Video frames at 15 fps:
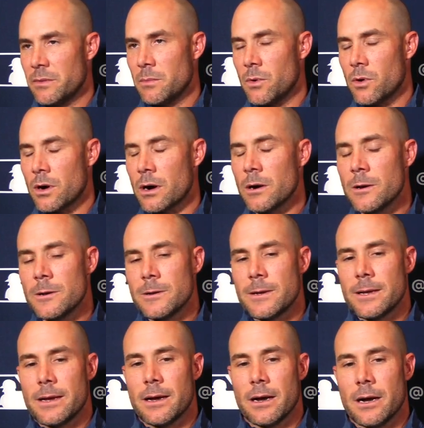more.
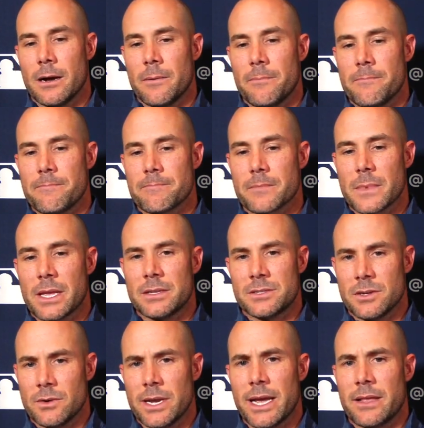And
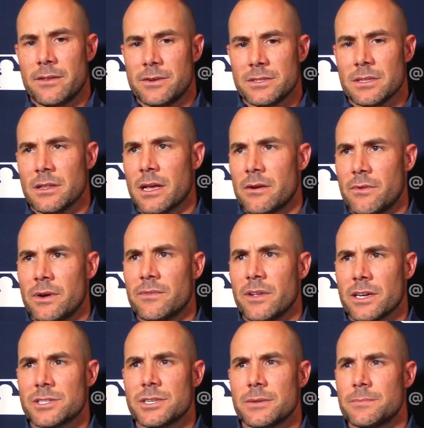so, yeah, there's a lot of
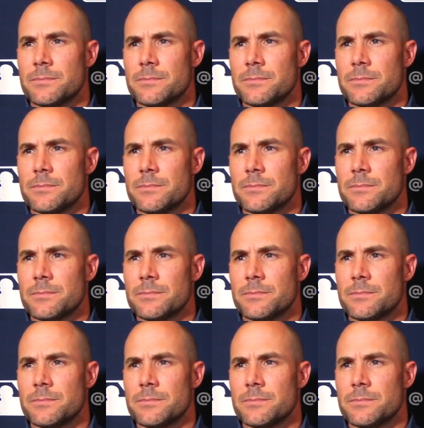reflection.